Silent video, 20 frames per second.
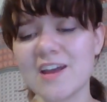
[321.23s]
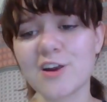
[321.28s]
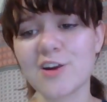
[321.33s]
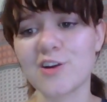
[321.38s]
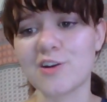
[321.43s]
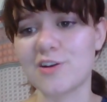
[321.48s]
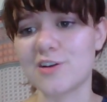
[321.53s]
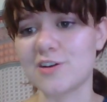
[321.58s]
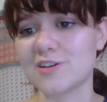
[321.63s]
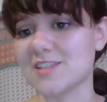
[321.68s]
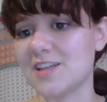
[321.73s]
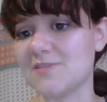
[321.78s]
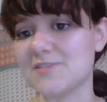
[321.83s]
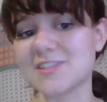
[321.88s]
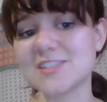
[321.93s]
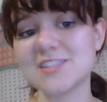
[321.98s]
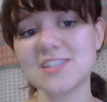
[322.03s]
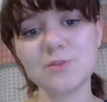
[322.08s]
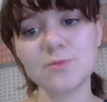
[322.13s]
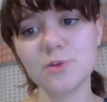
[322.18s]
her
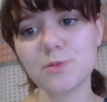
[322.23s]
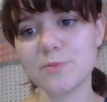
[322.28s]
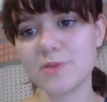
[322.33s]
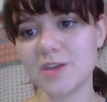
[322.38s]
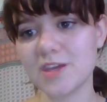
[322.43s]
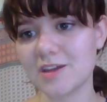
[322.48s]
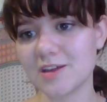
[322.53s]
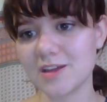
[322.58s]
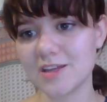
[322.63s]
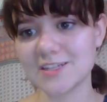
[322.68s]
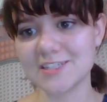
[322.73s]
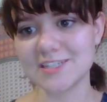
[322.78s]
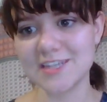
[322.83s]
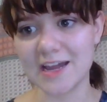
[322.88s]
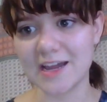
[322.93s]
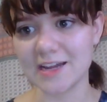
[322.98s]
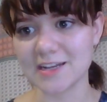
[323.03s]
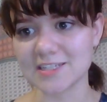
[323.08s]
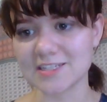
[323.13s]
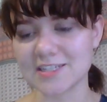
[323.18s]
self-esteem will be
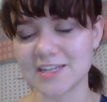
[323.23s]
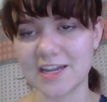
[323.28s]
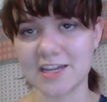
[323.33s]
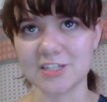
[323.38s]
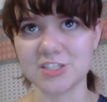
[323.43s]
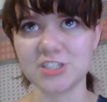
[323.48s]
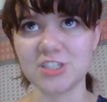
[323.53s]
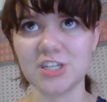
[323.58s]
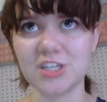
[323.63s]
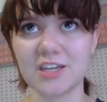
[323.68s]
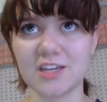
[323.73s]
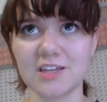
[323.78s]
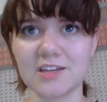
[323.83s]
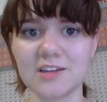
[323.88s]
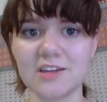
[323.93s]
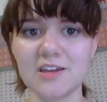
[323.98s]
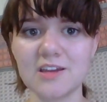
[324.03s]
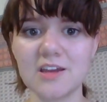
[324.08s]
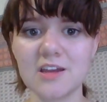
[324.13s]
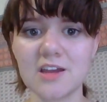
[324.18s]
intact, and she
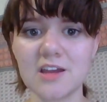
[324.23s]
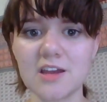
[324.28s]
can